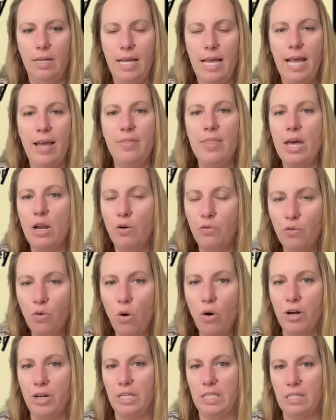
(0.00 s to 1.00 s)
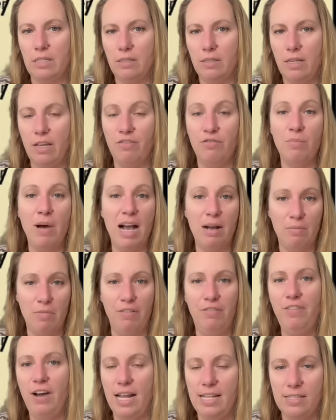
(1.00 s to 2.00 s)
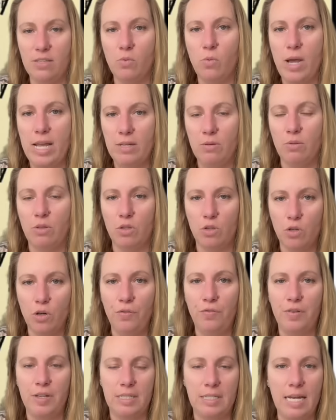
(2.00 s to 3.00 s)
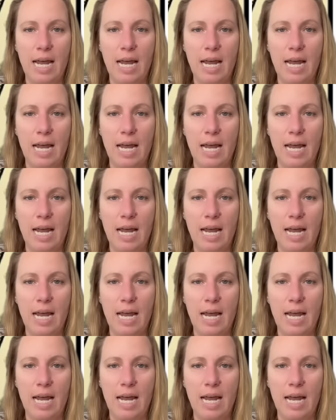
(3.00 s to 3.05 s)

And that, of course, if magma finds a way to the surface,